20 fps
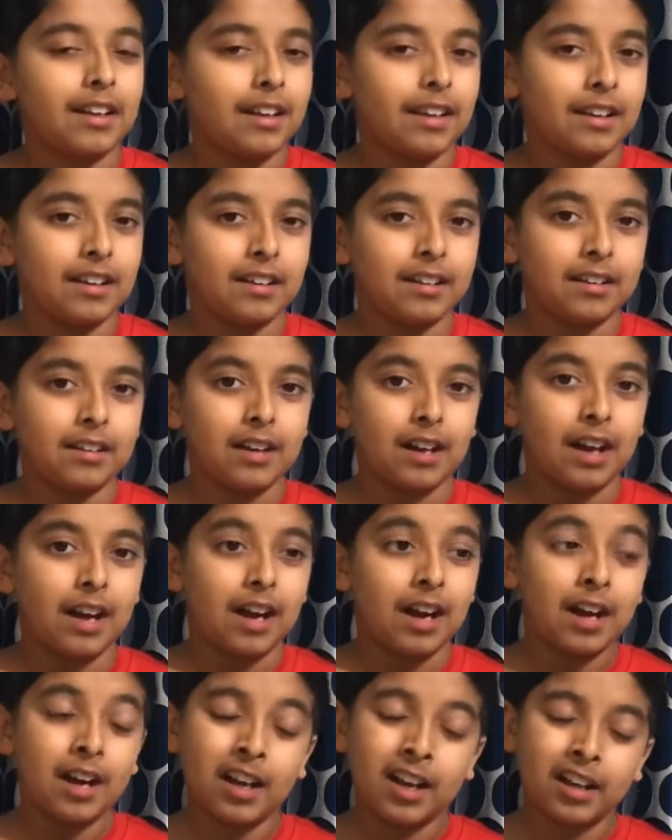and
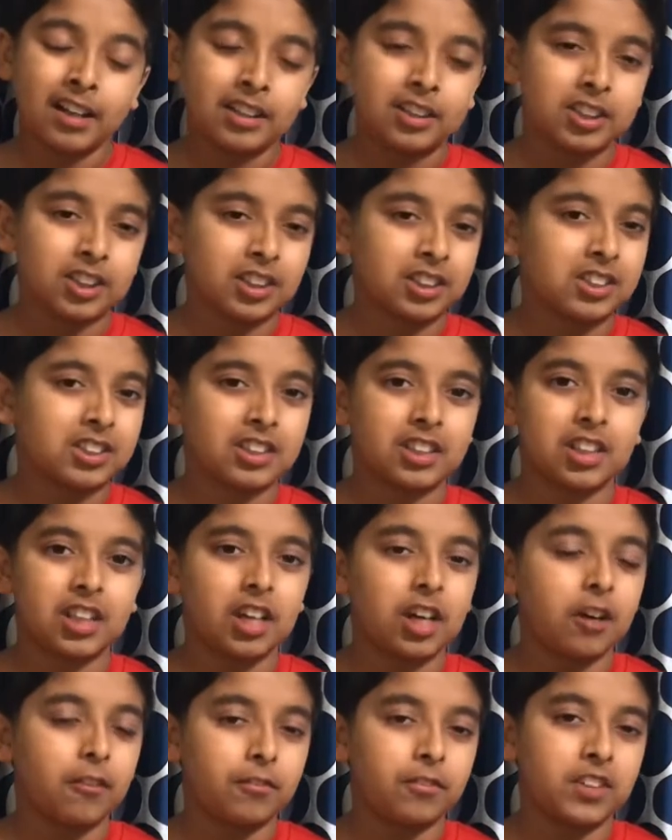I just
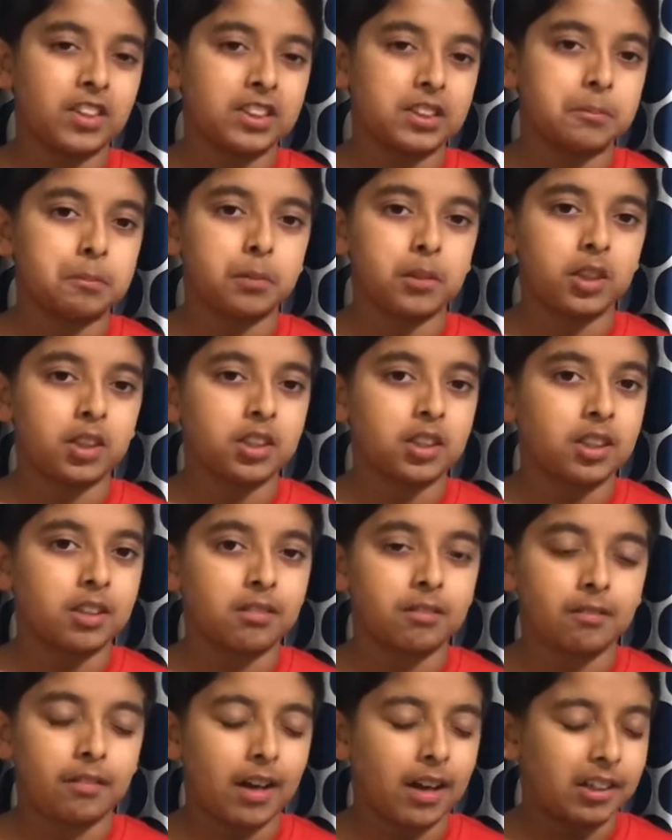loved this book.
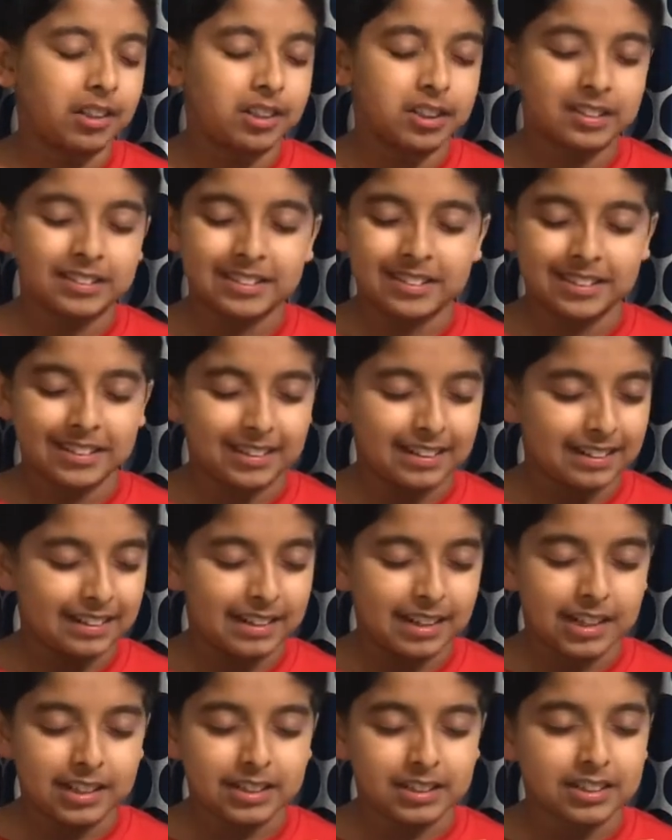I just
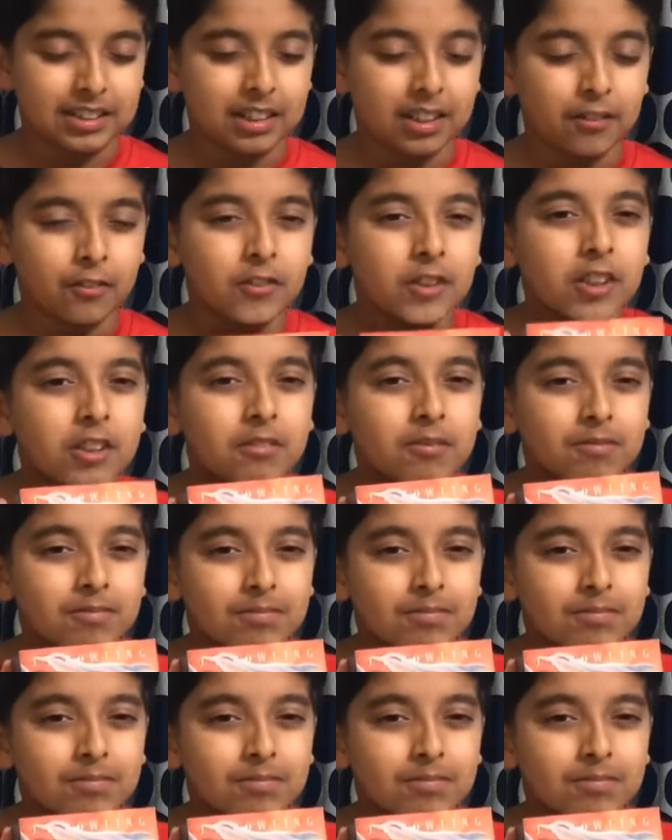loved it.